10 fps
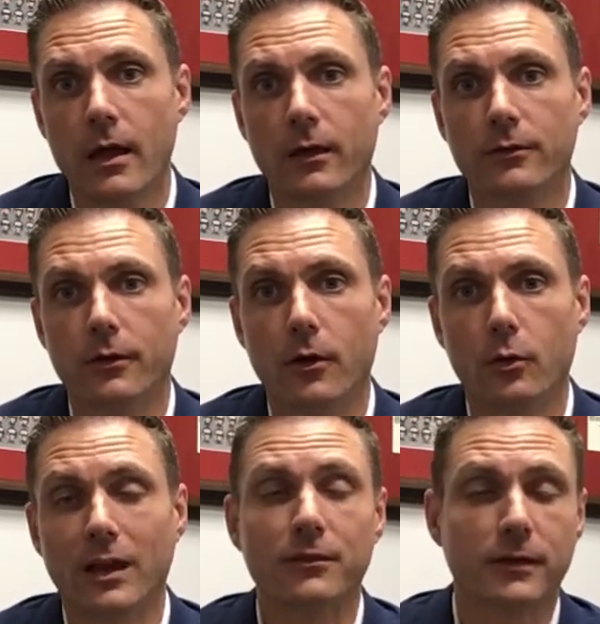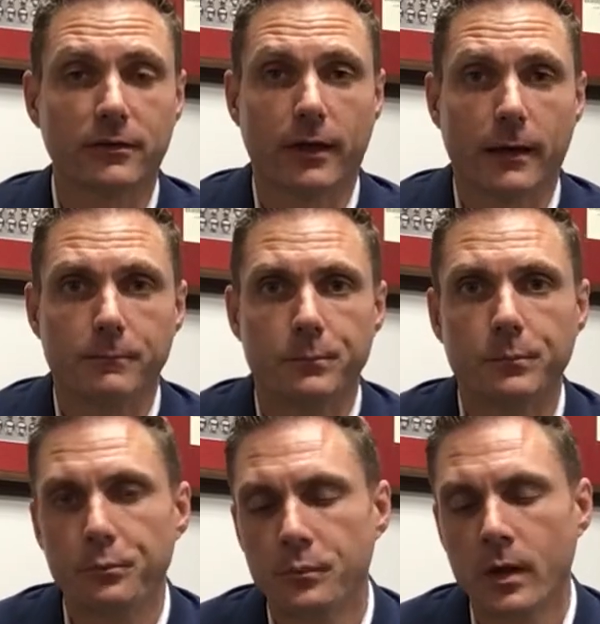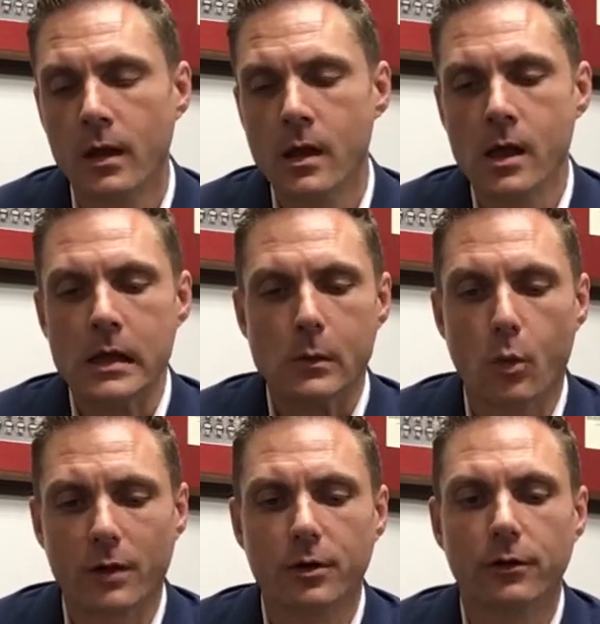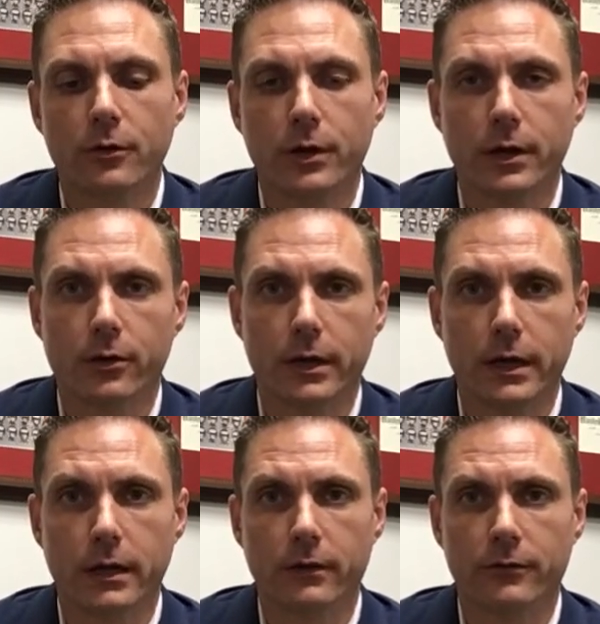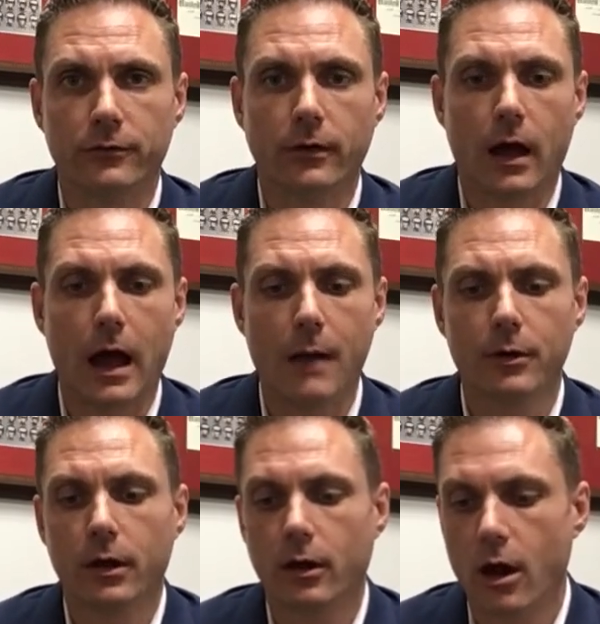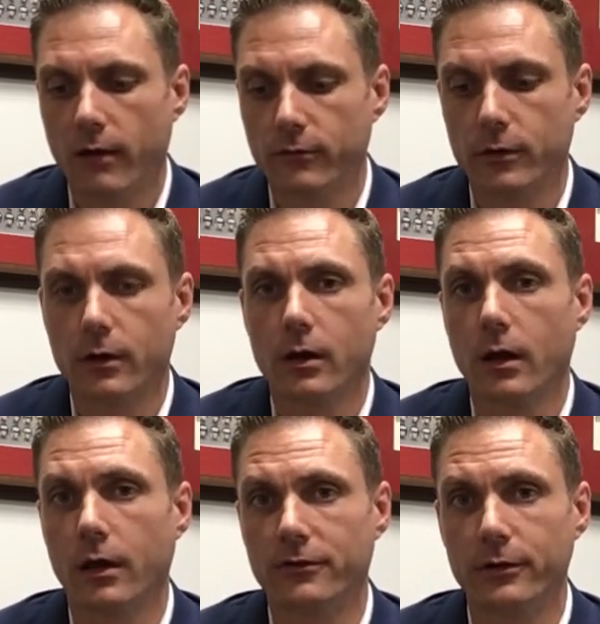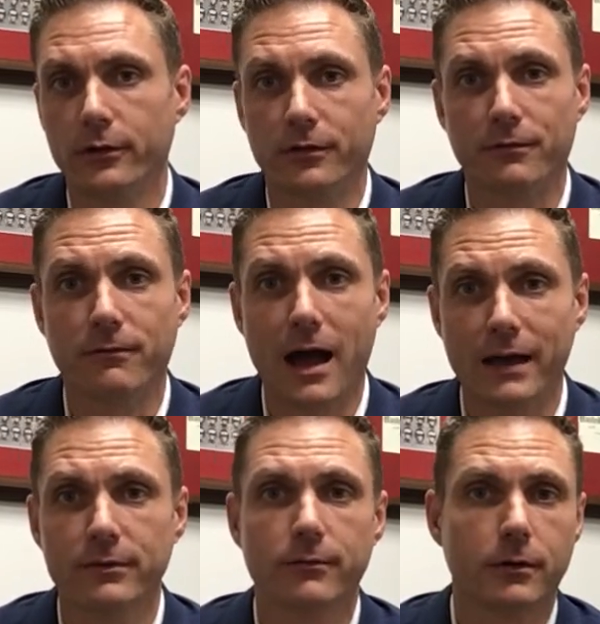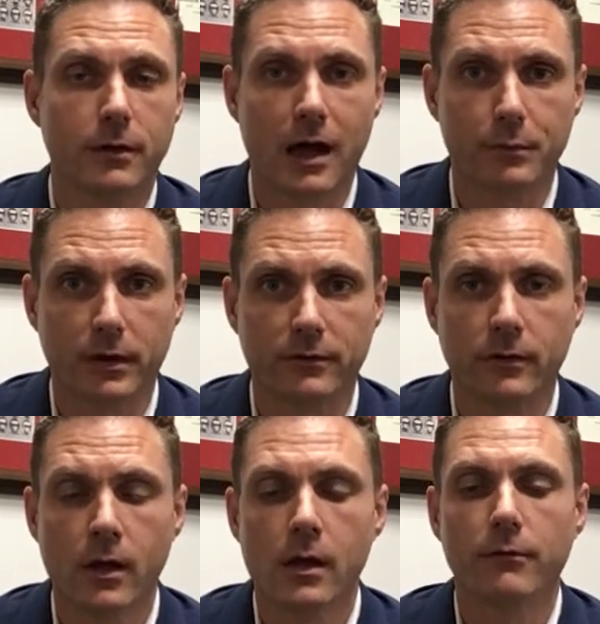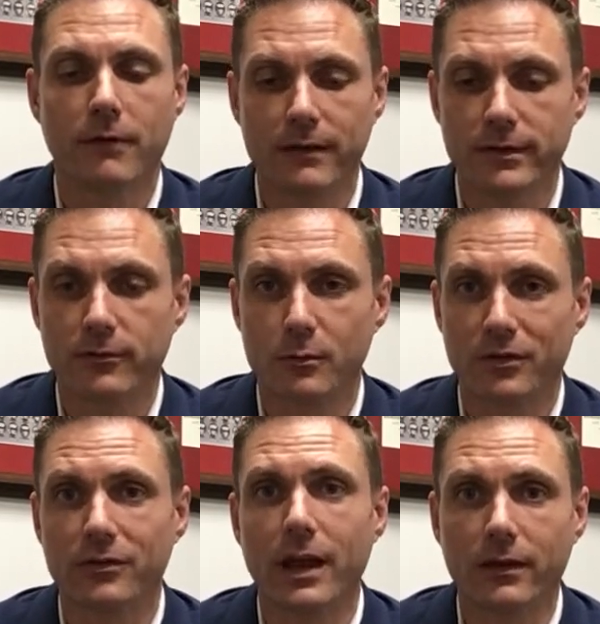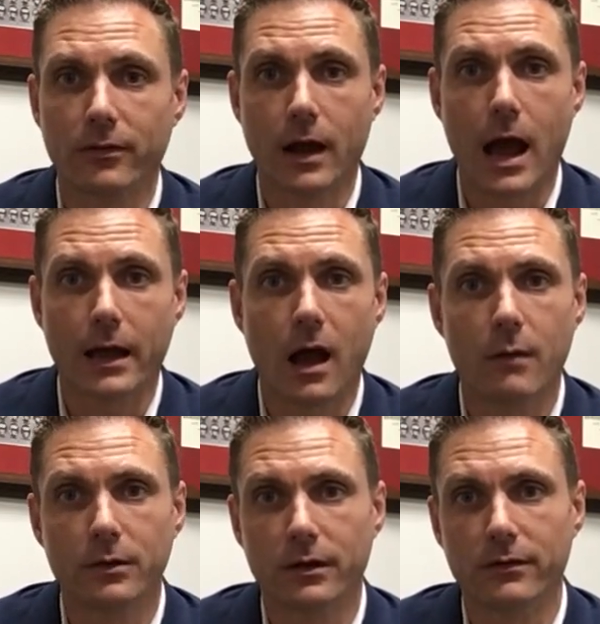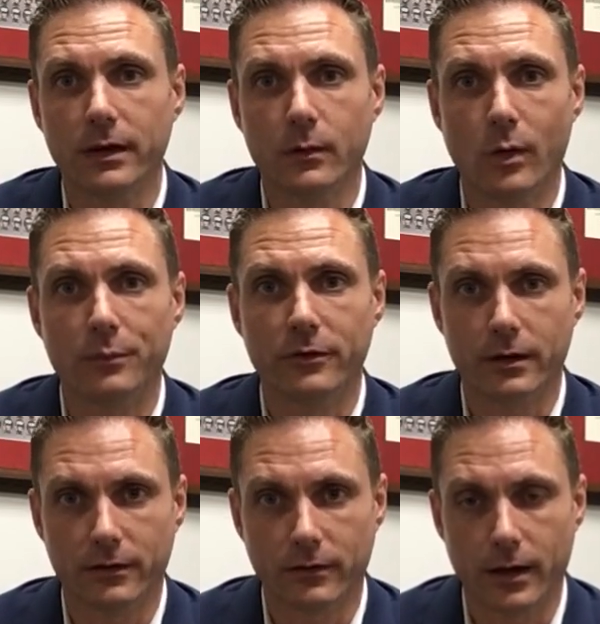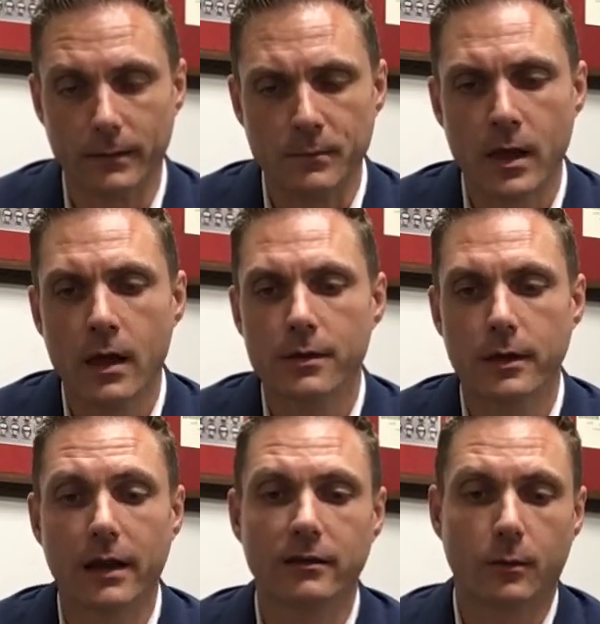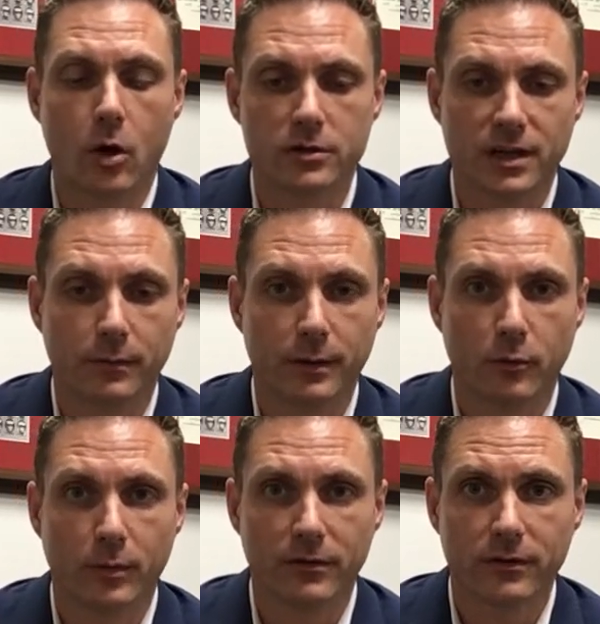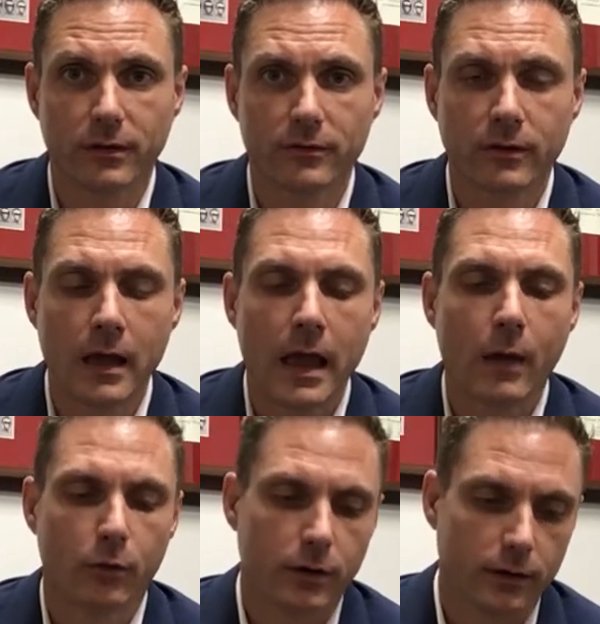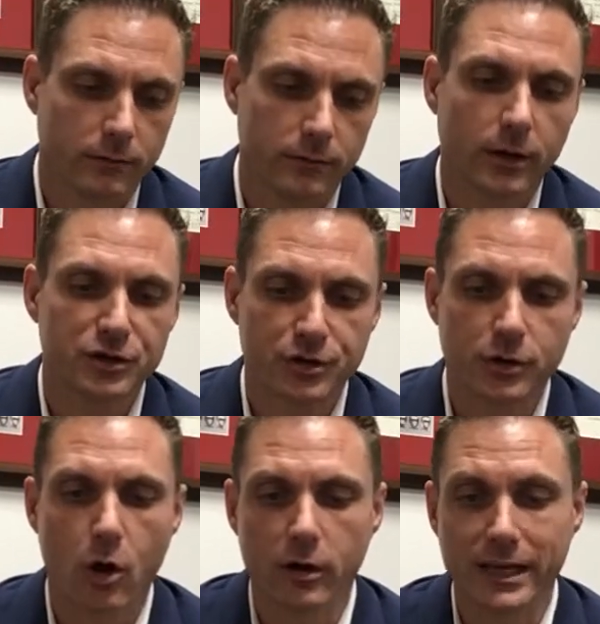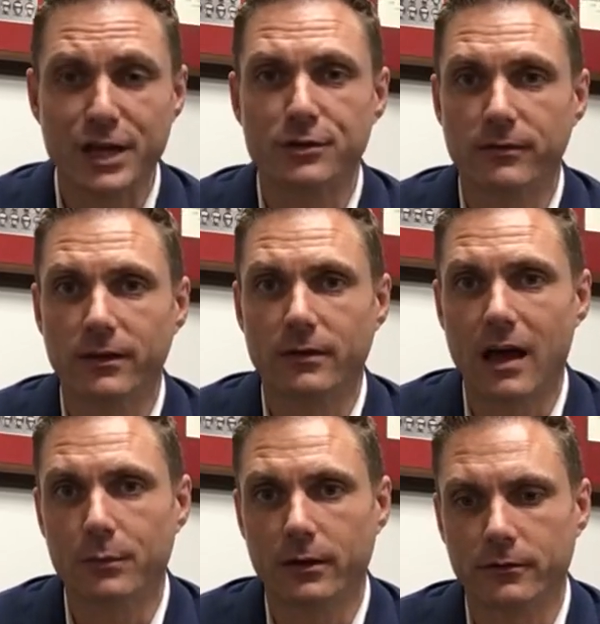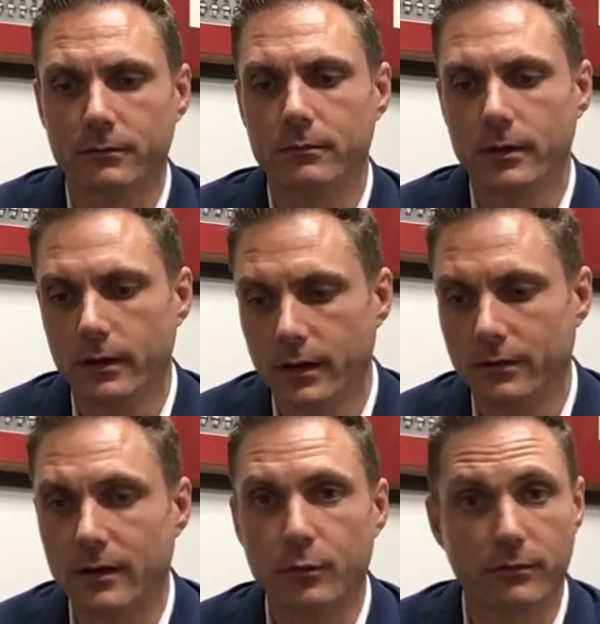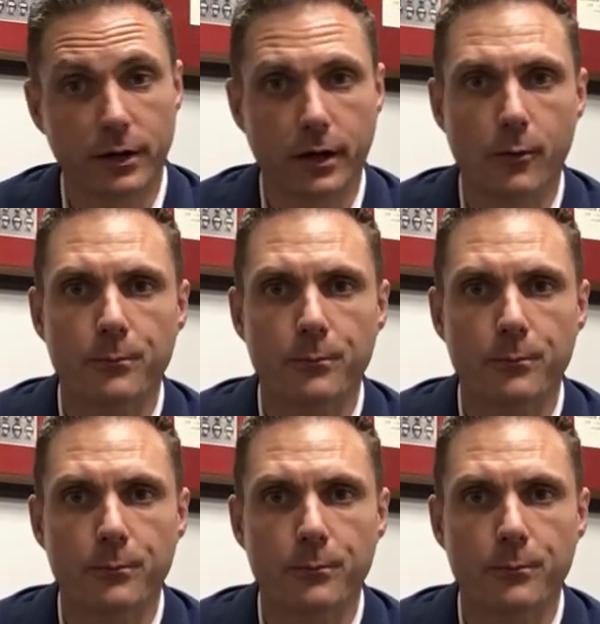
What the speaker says: so let's fix that. What I'm going to do here is I'm going to cover a series of 5 different topics, 5 different mistakes that I commonly see in website design that ends up costing people business. We're going to touch on each of these topics in a separate video.